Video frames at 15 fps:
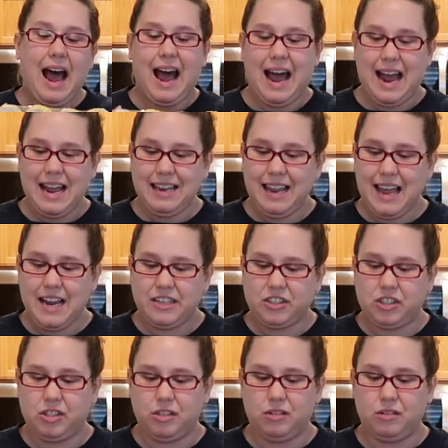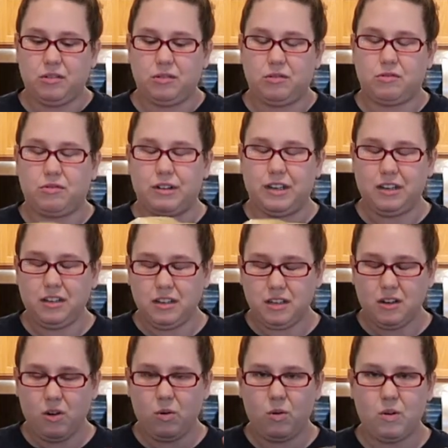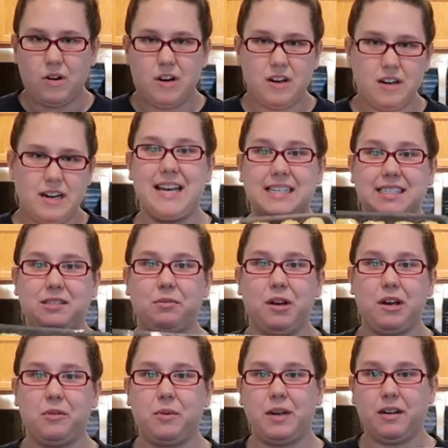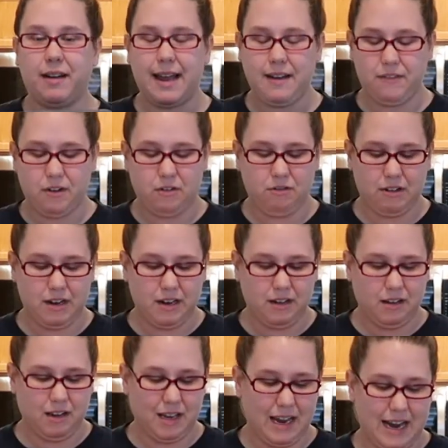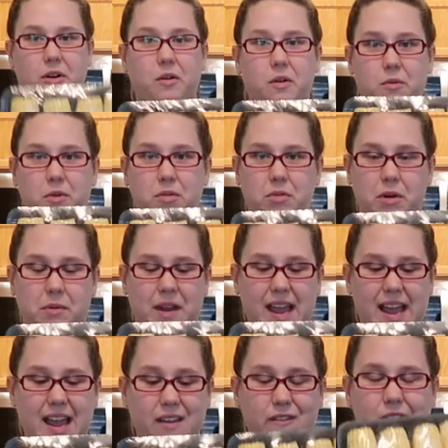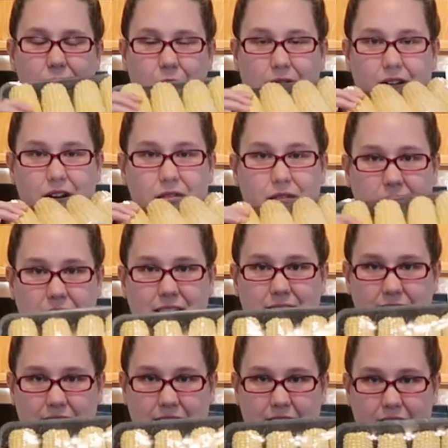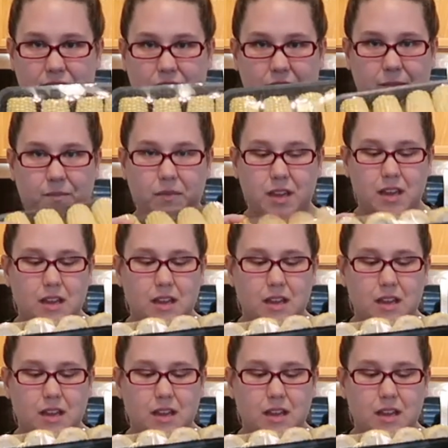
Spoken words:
I like to grill the corn. Guess what? We don't have a grill. We're going with what we have, and we're gonna roast it in the oven.